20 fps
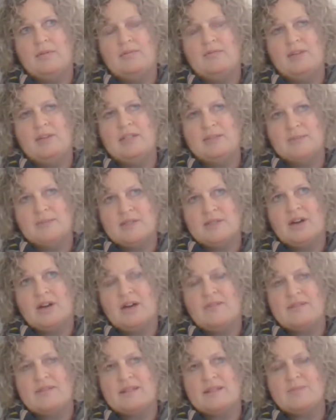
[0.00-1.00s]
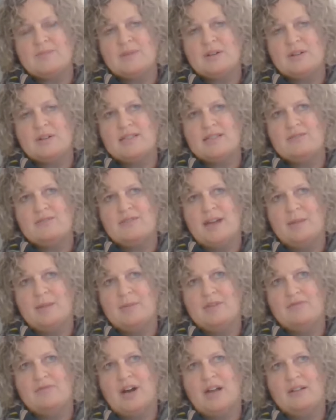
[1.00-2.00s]
victim survivors experiencing
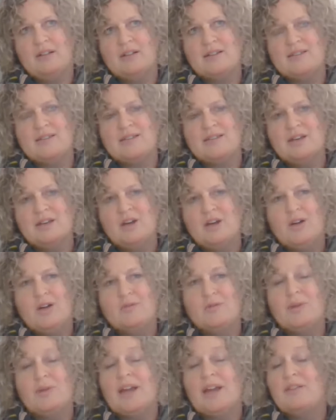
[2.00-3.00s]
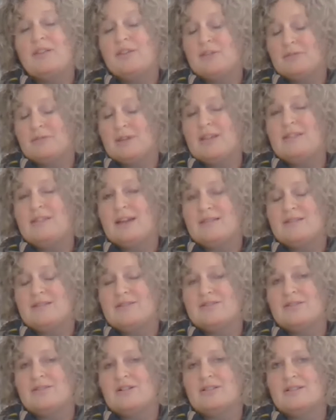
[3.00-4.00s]
family violence of around
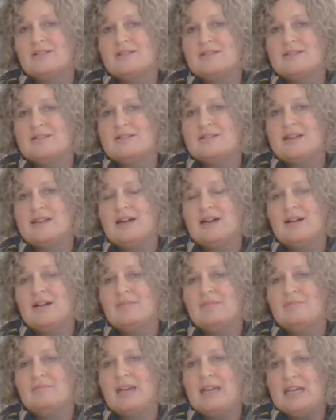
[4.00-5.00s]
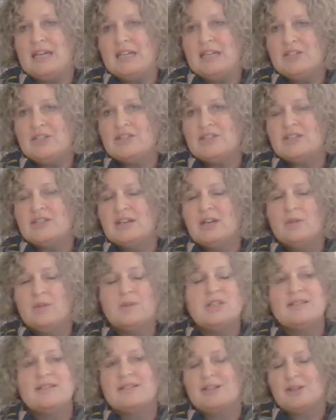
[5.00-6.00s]
$3,000 each,
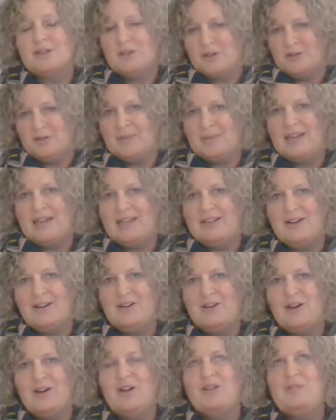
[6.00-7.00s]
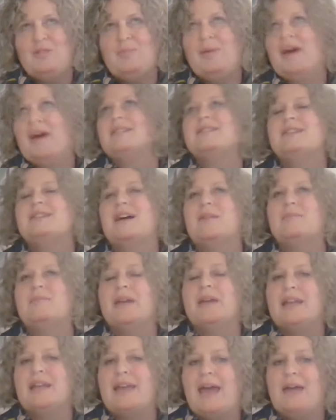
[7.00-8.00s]
which isn't a lot of money, I know, but
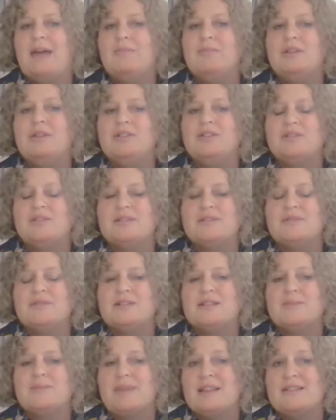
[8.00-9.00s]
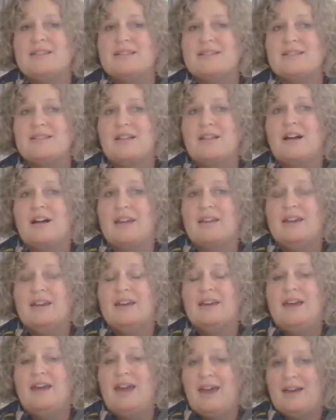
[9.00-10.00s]
it can be used for expenses like
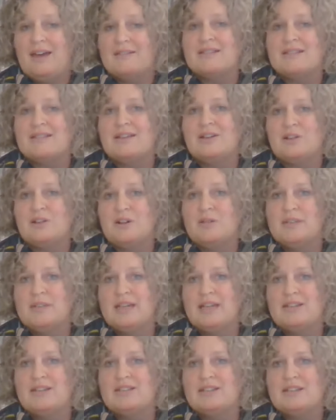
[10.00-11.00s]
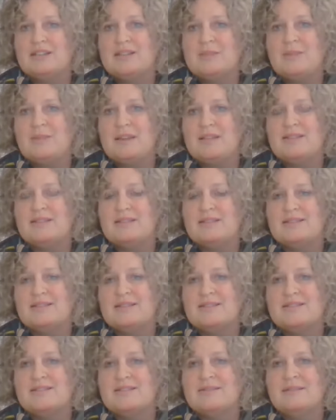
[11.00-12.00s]
housing and accommodation
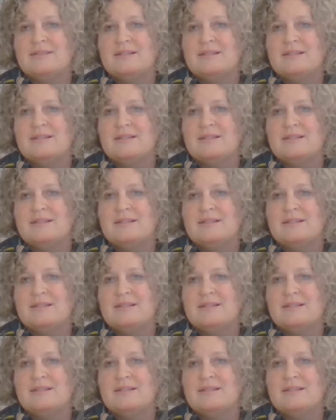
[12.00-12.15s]
expenses.